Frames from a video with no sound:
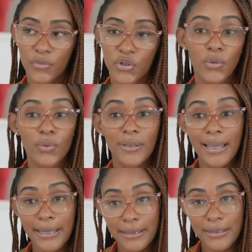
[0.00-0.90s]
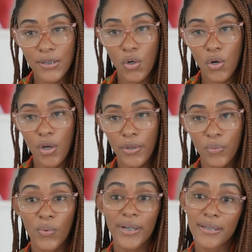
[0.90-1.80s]
show light on
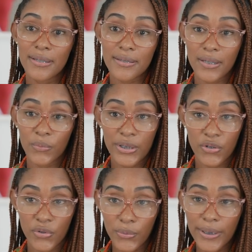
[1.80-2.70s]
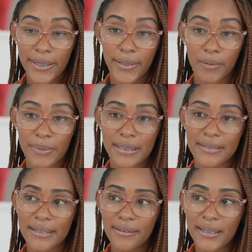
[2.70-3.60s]
what it is that we do here?
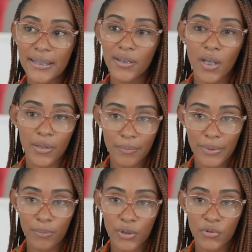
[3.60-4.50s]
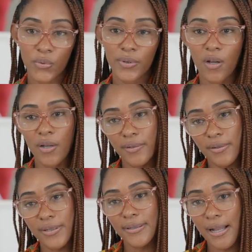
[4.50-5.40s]
Because I think a lot of people don't
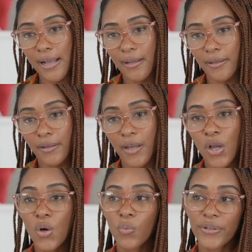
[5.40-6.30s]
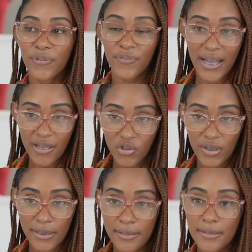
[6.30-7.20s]
understand what
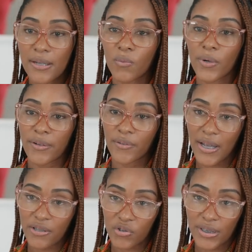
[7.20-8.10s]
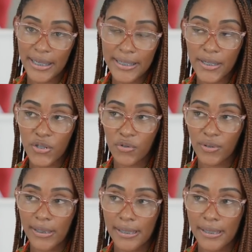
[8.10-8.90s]
fashion is and what a fashion industry